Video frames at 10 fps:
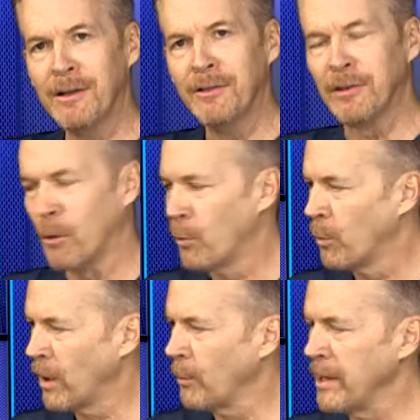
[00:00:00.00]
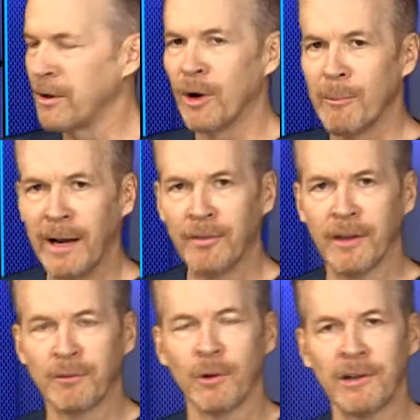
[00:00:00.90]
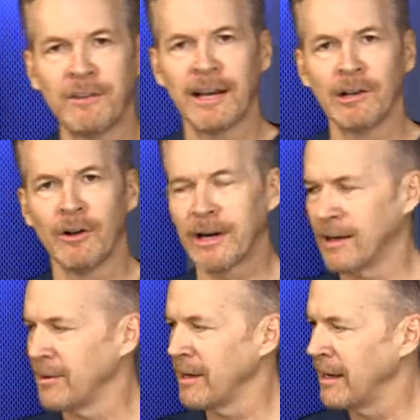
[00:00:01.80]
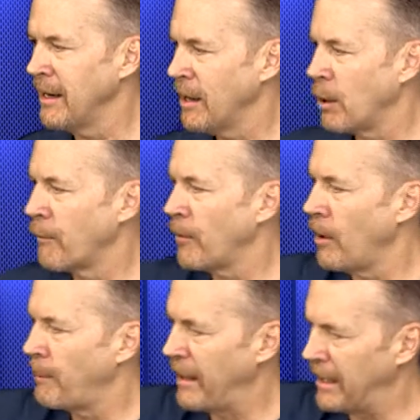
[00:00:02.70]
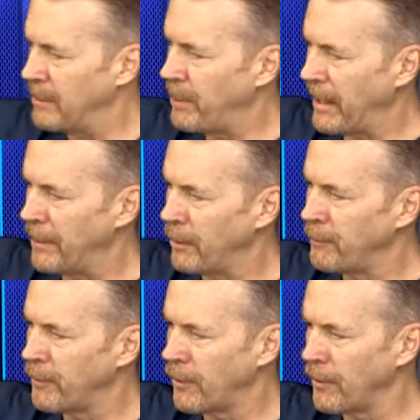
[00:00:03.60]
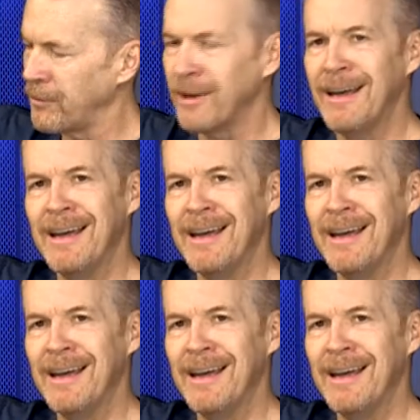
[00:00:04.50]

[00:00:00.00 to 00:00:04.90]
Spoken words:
So what do we do about this? Well, let's a look at the overall pain pattern first.